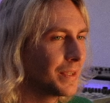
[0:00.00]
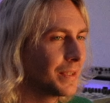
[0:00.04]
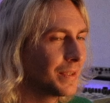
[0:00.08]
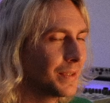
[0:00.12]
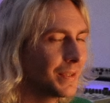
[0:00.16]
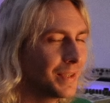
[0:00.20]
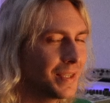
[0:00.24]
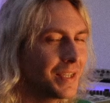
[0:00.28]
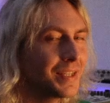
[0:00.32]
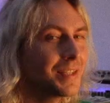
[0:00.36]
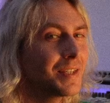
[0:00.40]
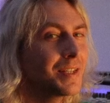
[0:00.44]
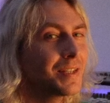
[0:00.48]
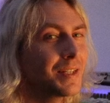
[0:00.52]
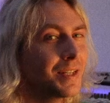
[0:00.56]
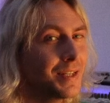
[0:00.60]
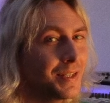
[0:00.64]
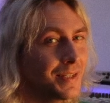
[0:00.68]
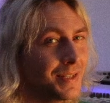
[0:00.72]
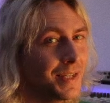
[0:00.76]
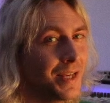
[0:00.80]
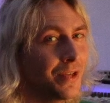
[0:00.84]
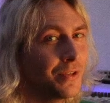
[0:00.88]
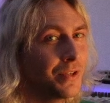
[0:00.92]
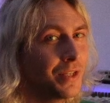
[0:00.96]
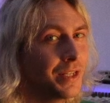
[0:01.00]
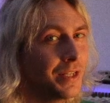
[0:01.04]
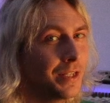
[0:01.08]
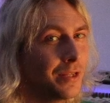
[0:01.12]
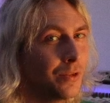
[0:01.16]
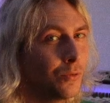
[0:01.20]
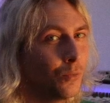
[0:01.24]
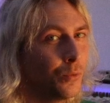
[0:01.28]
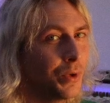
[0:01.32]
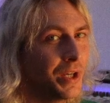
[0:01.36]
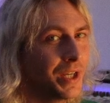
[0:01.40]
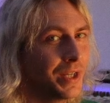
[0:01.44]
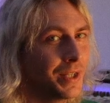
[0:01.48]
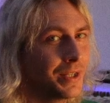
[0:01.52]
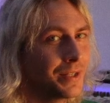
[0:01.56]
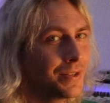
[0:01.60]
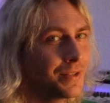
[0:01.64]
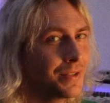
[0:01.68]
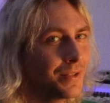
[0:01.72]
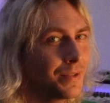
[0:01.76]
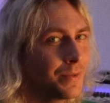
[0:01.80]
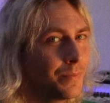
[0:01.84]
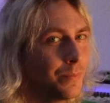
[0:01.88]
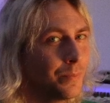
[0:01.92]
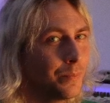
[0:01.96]
This is going to sound a little
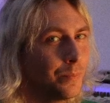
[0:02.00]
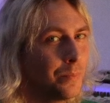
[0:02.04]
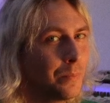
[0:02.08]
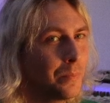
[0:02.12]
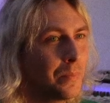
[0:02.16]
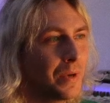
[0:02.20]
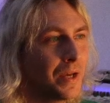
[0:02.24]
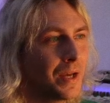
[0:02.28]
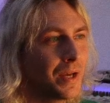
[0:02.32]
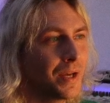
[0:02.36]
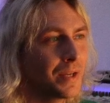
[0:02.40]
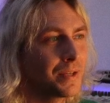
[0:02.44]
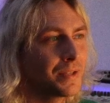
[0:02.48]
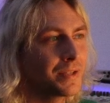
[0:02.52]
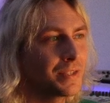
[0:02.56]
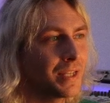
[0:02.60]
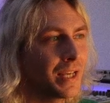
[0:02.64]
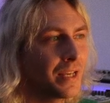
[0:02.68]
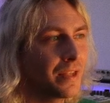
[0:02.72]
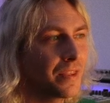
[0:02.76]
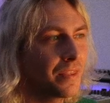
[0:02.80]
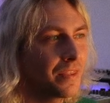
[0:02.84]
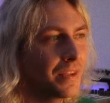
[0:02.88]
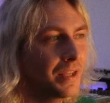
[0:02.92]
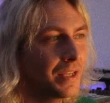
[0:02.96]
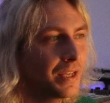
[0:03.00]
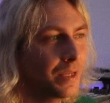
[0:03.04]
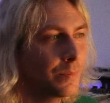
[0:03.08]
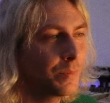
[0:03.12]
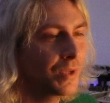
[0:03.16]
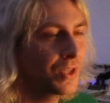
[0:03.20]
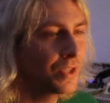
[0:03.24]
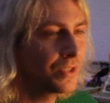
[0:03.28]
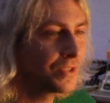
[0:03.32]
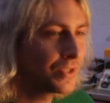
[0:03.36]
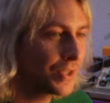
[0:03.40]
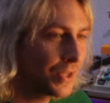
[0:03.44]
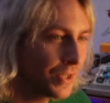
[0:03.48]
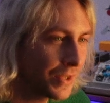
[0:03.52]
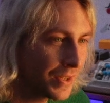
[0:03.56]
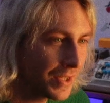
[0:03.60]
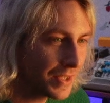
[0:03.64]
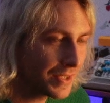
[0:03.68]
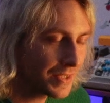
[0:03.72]
weird, but I think I'm going to turn this